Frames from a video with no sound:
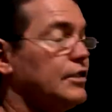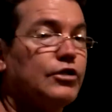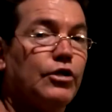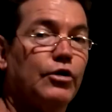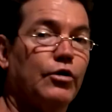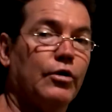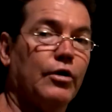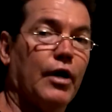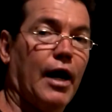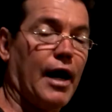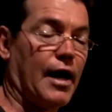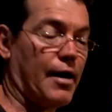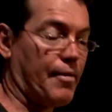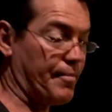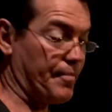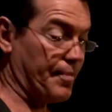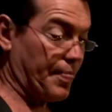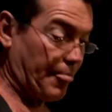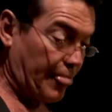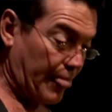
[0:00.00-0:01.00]

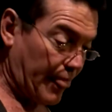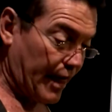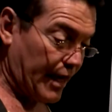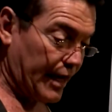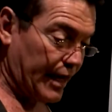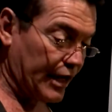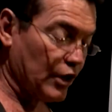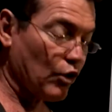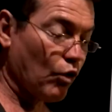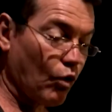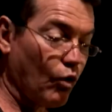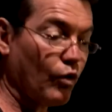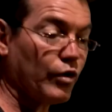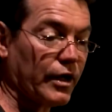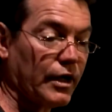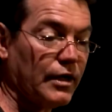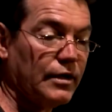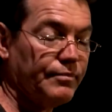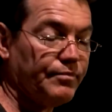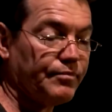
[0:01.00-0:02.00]
in
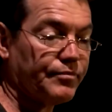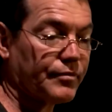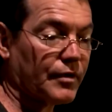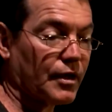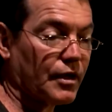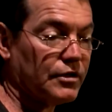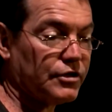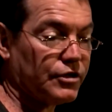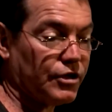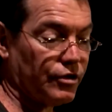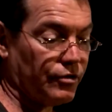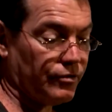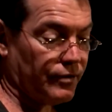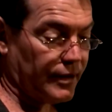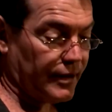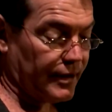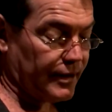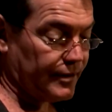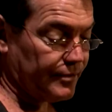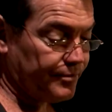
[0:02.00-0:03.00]
order
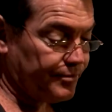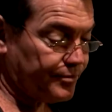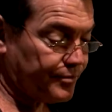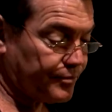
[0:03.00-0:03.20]
to